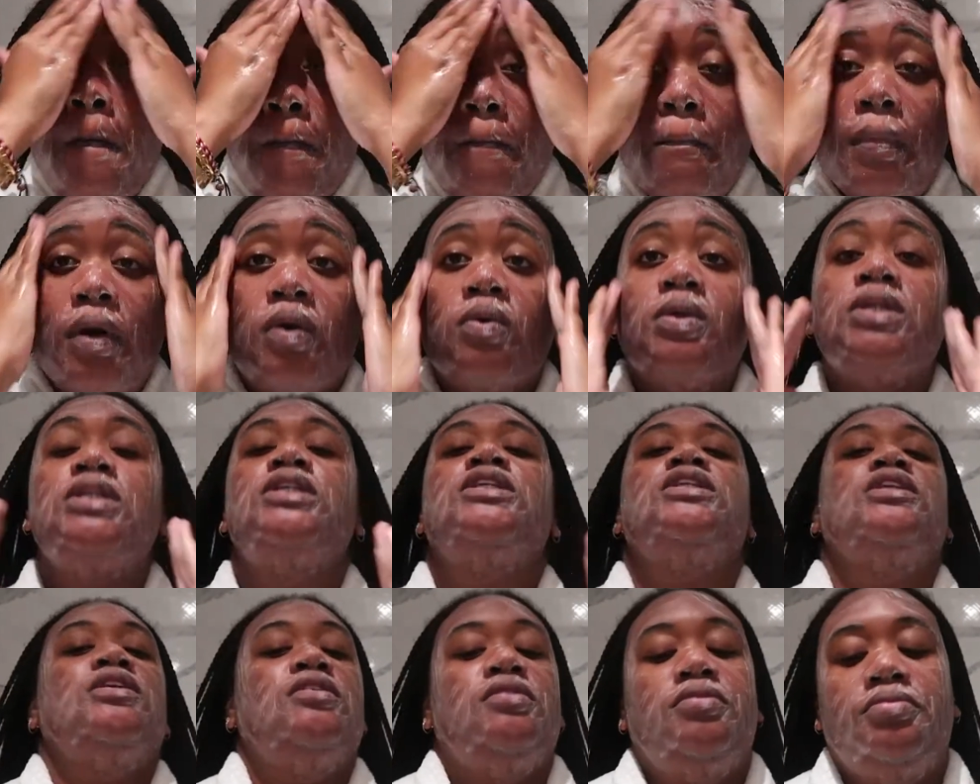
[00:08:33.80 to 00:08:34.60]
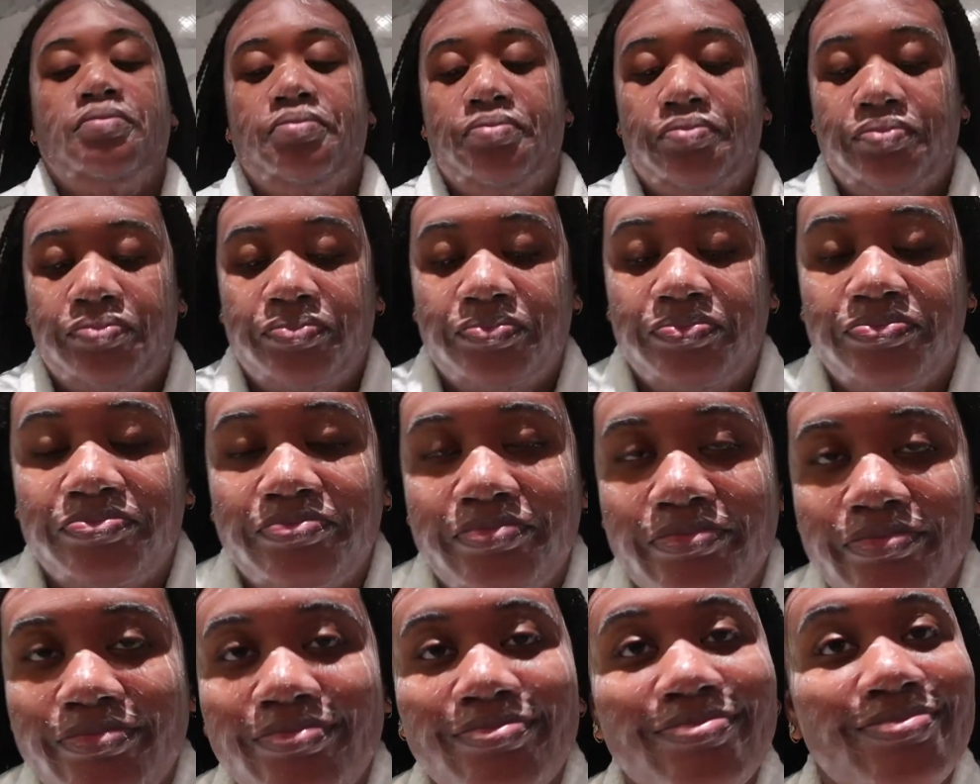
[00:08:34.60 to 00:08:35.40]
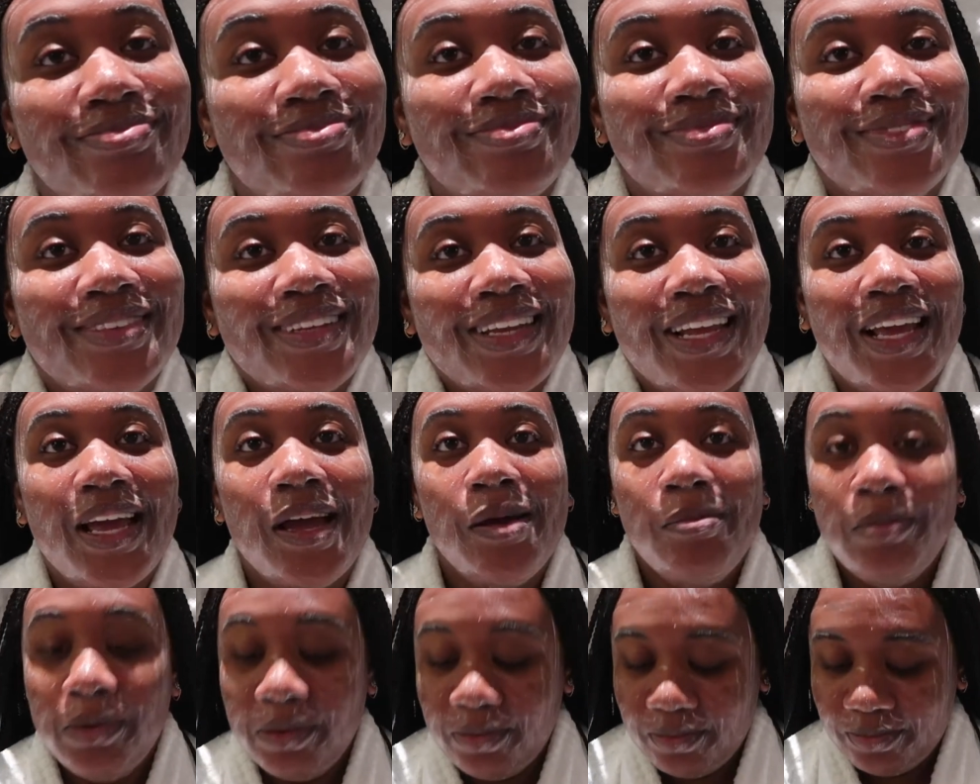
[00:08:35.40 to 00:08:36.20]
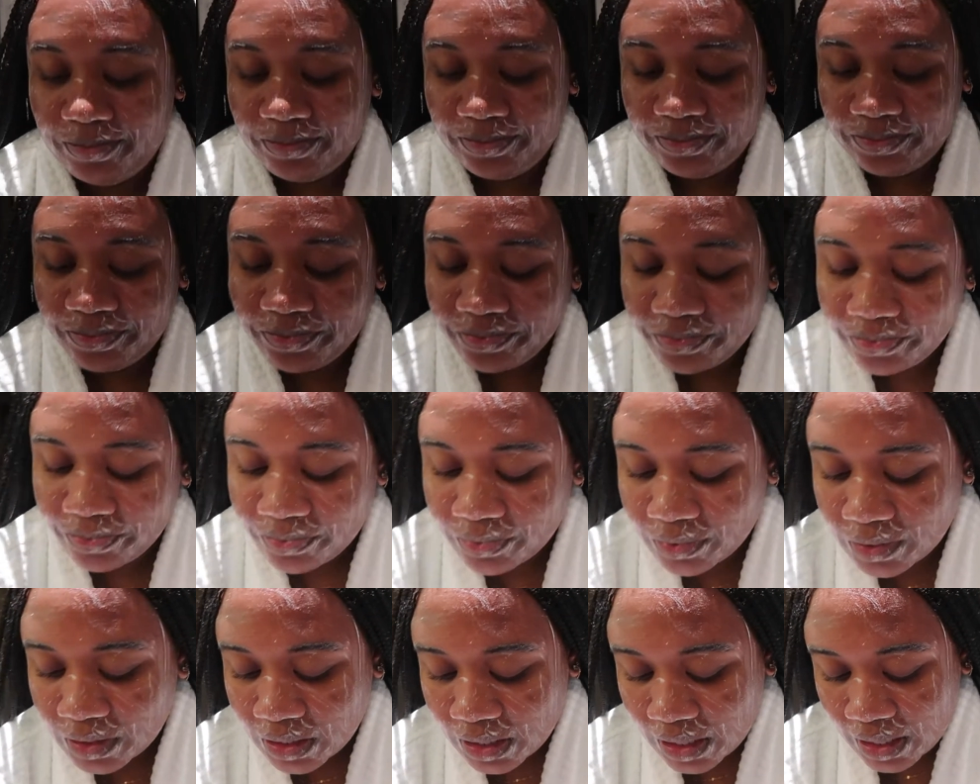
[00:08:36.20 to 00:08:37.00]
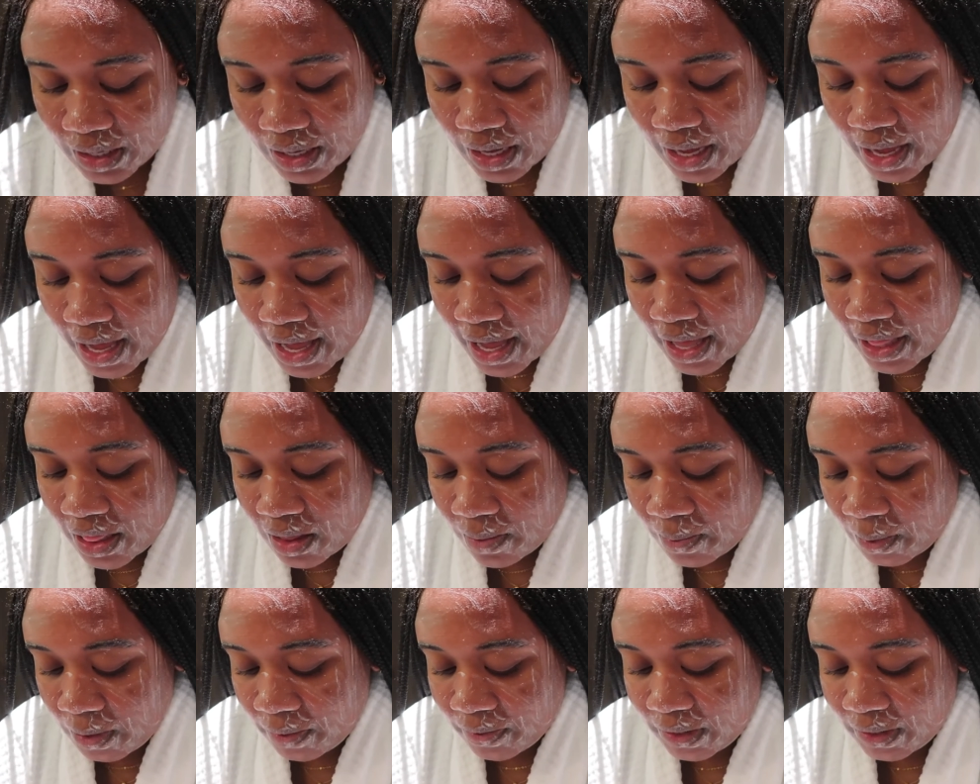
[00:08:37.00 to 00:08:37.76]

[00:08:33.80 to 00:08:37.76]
Moesha. And boom. And then we